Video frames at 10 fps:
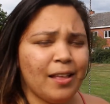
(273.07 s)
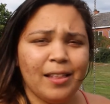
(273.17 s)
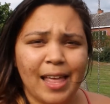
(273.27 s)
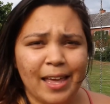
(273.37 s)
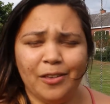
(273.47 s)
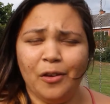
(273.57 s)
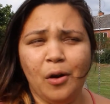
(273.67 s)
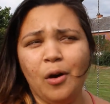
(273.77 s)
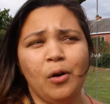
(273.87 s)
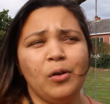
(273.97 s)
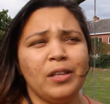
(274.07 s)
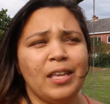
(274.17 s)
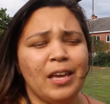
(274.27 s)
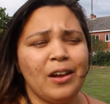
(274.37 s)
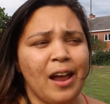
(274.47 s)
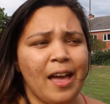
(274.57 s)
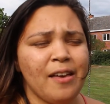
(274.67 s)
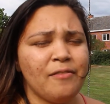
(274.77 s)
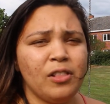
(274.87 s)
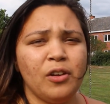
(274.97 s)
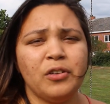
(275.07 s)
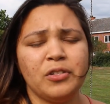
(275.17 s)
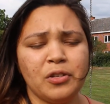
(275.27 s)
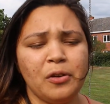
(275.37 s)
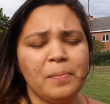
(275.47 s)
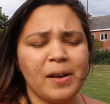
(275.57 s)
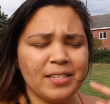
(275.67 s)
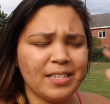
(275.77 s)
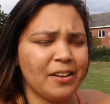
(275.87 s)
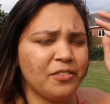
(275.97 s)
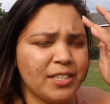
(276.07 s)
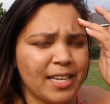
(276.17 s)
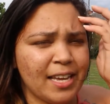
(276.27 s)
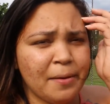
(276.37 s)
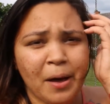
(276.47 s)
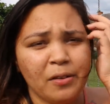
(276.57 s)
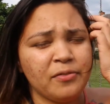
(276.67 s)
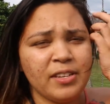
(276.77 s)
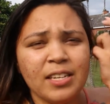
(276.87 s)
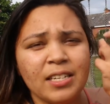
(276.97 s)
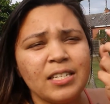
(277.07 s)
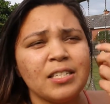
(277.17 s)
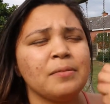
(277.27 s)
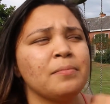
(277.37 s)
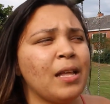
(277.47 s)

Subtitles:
like a whole year, I have learned so much every day about veganism.